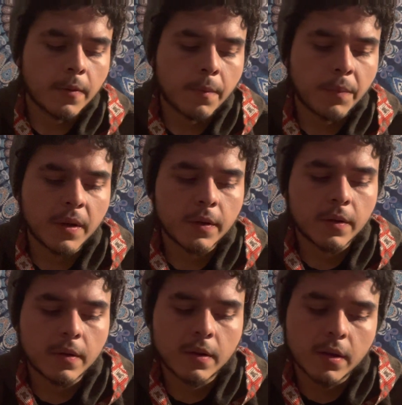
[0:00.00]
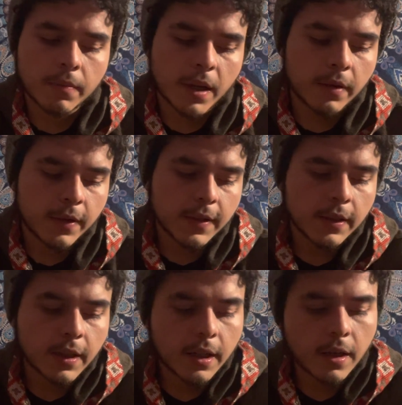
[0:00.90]
But the amount of insight
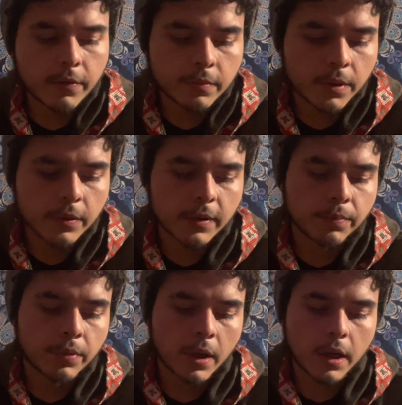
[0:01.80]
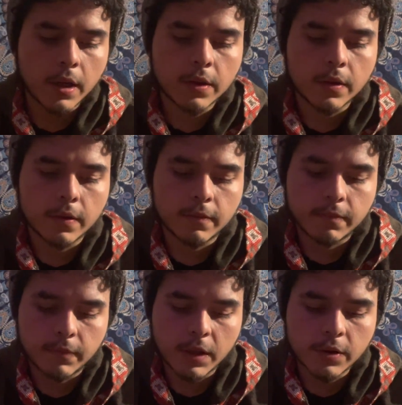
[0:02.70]
that I got from it was pretty
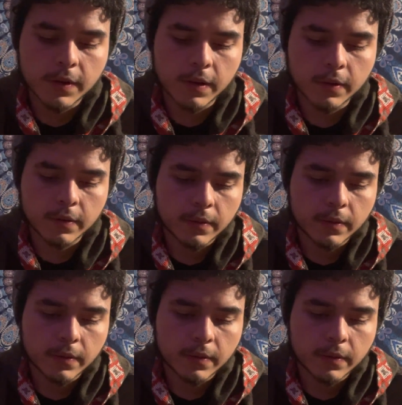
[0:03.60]
interesting.